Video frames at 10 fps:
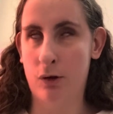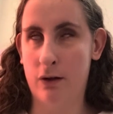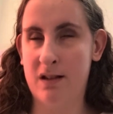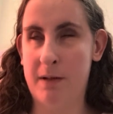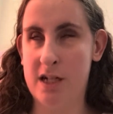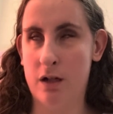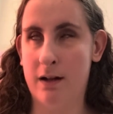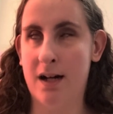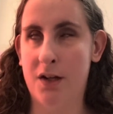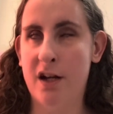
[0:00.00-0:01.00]

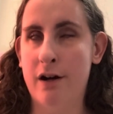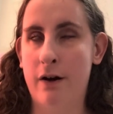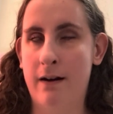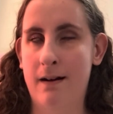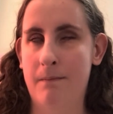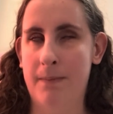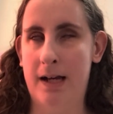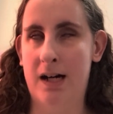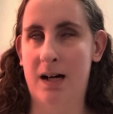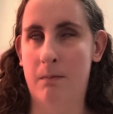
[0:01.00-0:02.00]
especially on here.
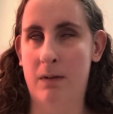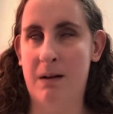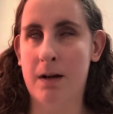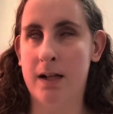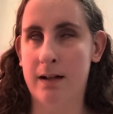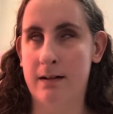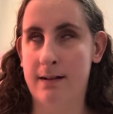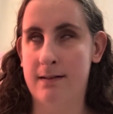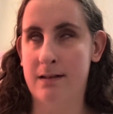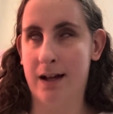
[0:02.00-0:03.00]
I mean, it
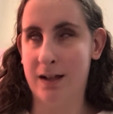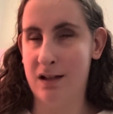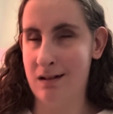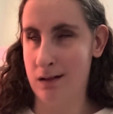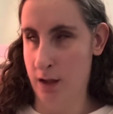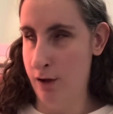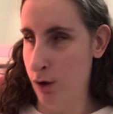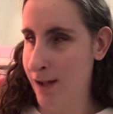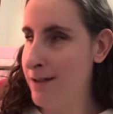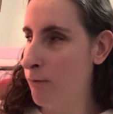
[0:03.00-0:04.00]
is like, this is
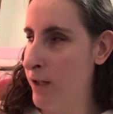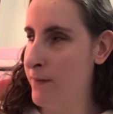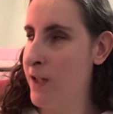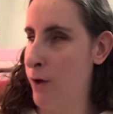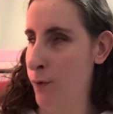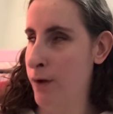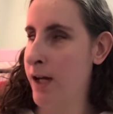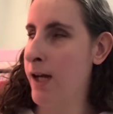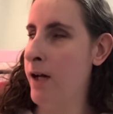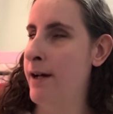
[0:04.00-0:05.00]
literally one of the
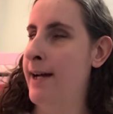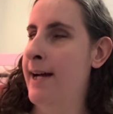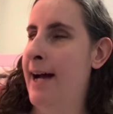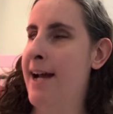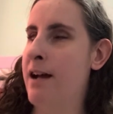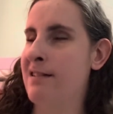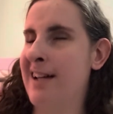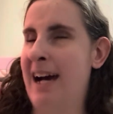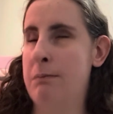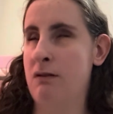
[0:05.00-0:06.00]
only AAC
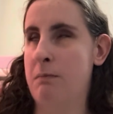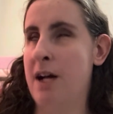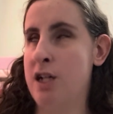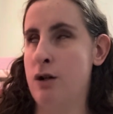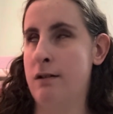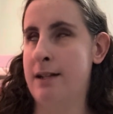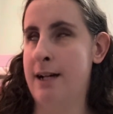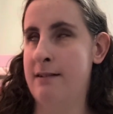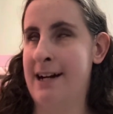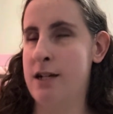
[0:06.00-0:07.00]
apps with pictures that
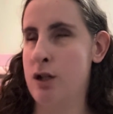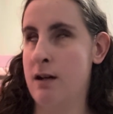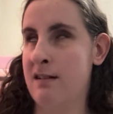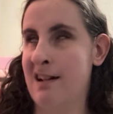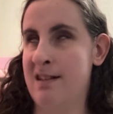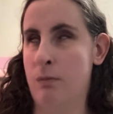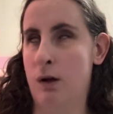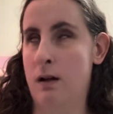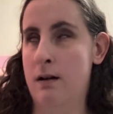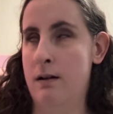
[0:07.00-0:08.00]
is actually
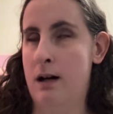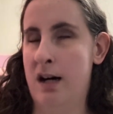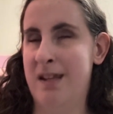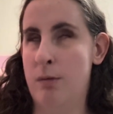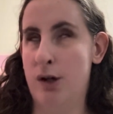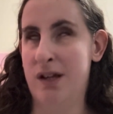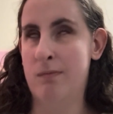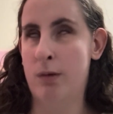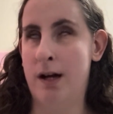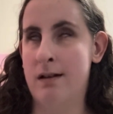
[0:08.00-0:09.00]
accessible on the Braille
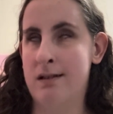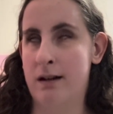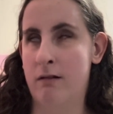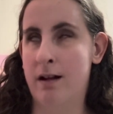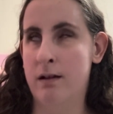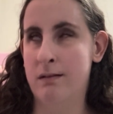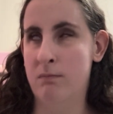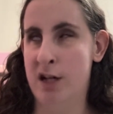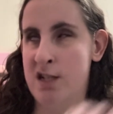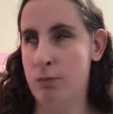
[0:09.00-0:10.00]
display, so it is
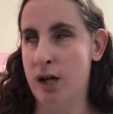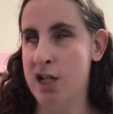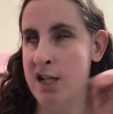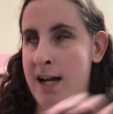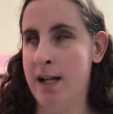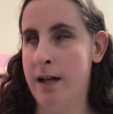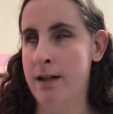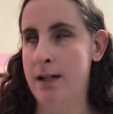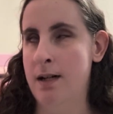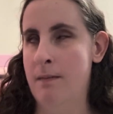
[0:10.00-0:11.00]
much appreciated,
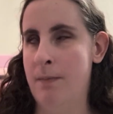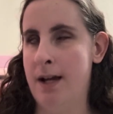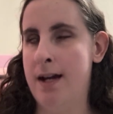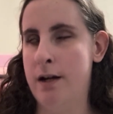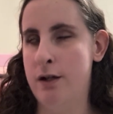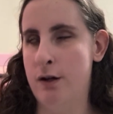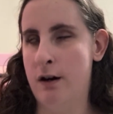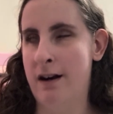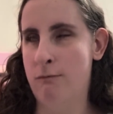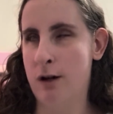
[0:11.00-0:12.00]
and your
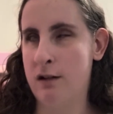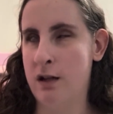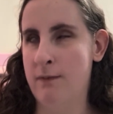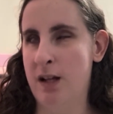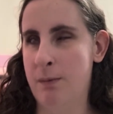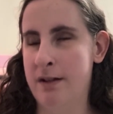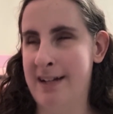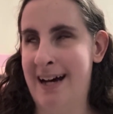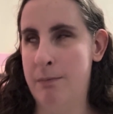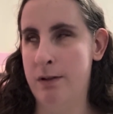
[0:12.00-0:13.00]
hard work to develop this
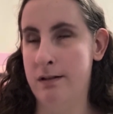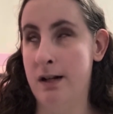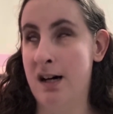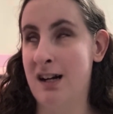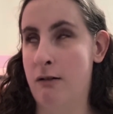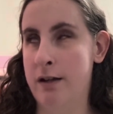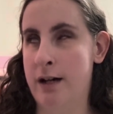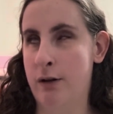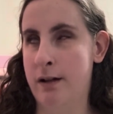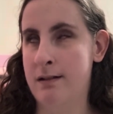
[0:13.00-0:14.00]
app does not go
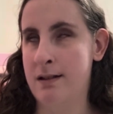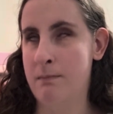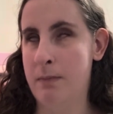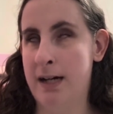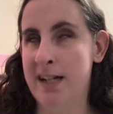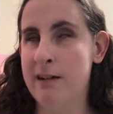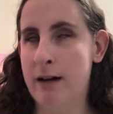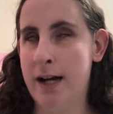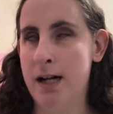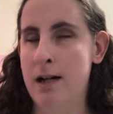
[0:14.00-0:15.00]
unnoticed. But
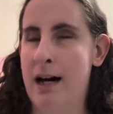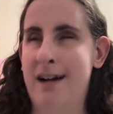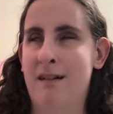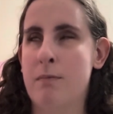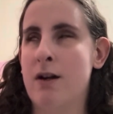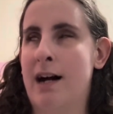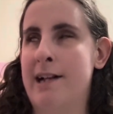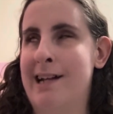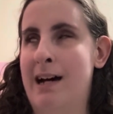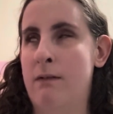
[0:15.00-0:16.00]
anyway, I hope you
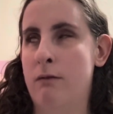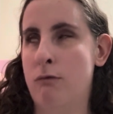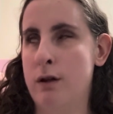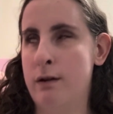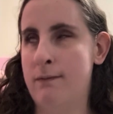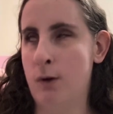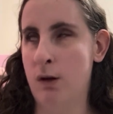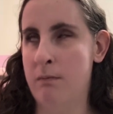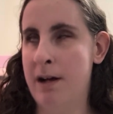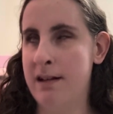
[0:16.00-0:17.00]
guys have a
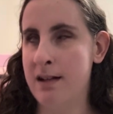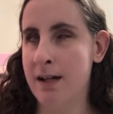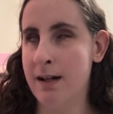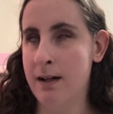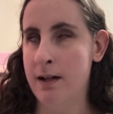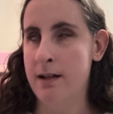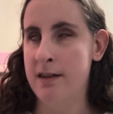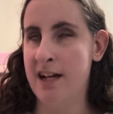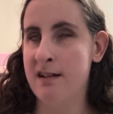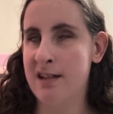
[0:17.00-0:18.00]
wonderful, amazing
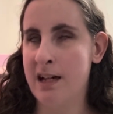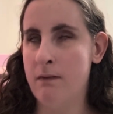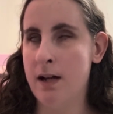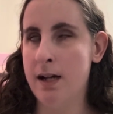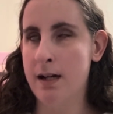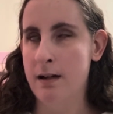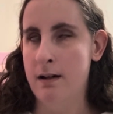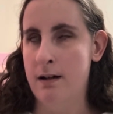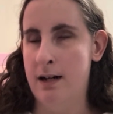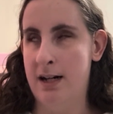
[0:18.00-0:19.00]
Thanksgiving,
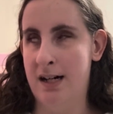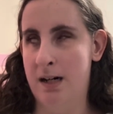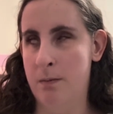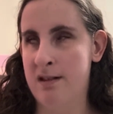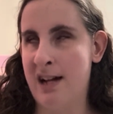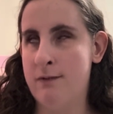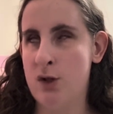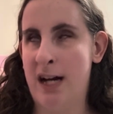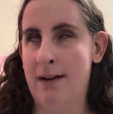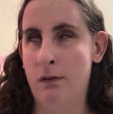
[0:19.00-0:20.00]
safe
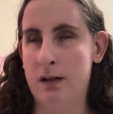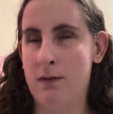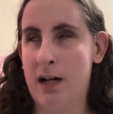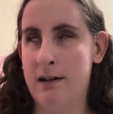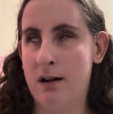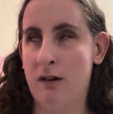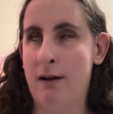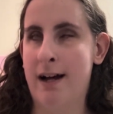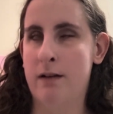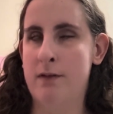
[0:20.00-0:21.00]
travels if you guys are
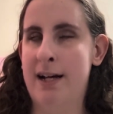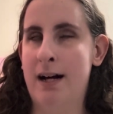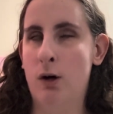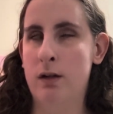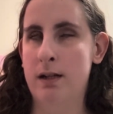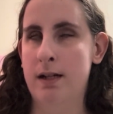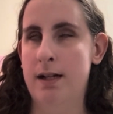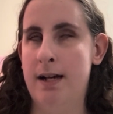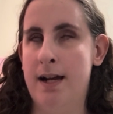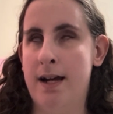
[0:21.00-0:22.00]
going out of town,
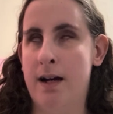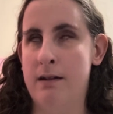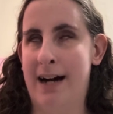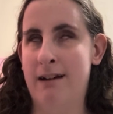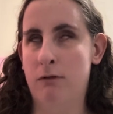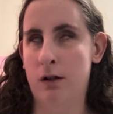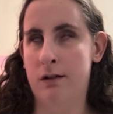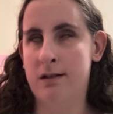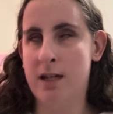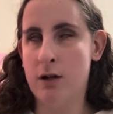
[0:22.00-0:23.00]
and I will
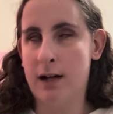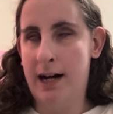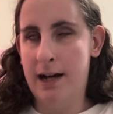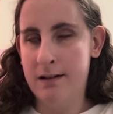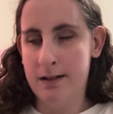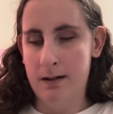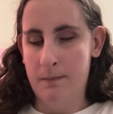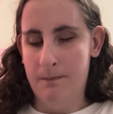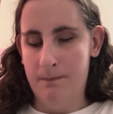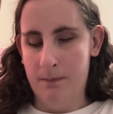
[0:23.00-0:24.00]
see you guys
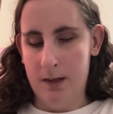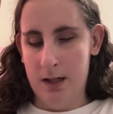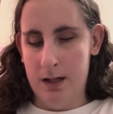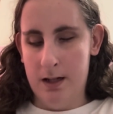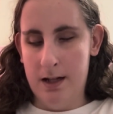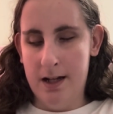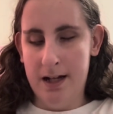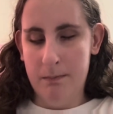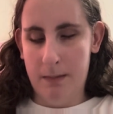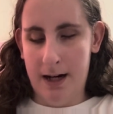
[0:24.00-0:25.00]

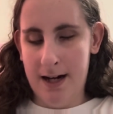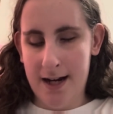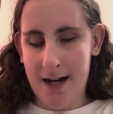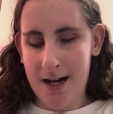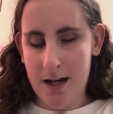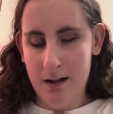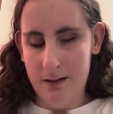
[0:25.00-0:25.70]
in my,